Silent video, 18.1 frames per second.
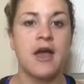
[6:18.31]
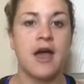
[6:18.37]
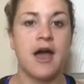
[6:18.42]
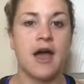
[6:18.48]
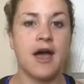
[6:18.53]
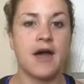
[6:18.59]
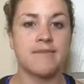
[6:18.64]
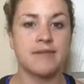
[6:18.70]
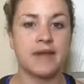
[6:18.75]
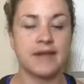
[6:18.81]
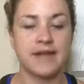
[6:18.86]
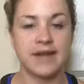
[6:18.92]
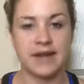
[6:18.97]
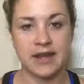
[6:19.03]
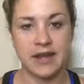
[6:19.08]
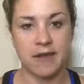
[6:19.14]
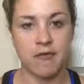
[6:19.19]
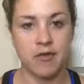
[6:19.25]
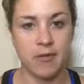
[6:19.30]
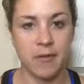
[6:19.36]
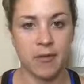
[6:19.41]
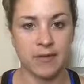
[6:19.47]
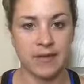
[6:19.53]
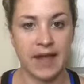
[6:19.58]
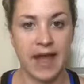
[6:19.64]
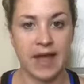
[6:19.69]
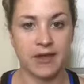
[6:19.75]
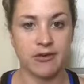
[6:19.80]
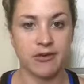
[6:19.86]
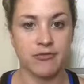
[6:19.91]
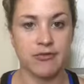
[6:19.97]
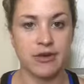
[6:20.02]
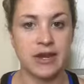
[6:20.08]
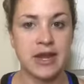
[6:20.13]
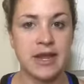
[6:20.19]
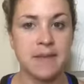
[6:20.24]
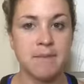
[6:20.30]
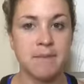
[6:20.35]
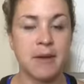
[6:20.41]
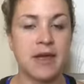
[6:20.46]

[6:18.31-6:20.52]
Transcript: um, that's going to give you the most accurate reading.